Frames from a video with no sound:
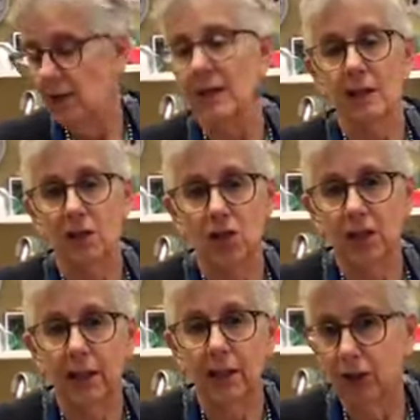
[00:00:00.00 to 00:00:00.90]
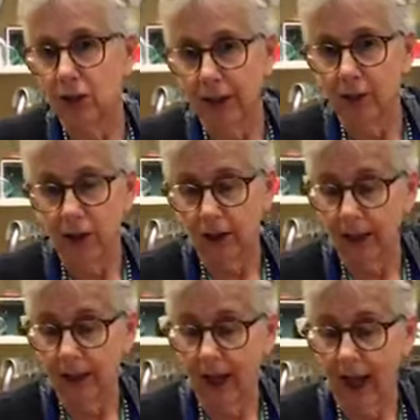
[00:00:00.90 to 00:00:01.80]
Matthew did the chili
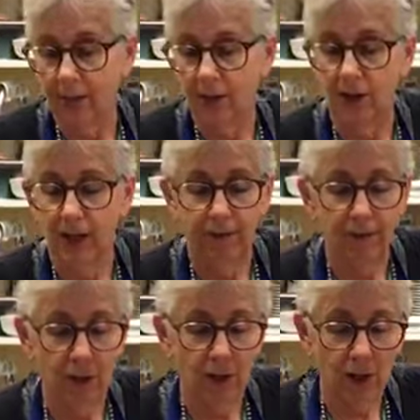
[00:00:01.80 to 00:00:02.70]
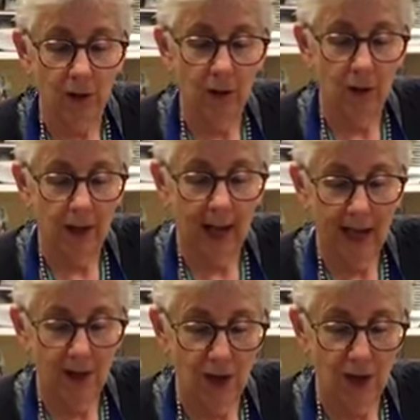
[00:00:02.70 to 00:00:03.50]
earlier. I'm using frozen corn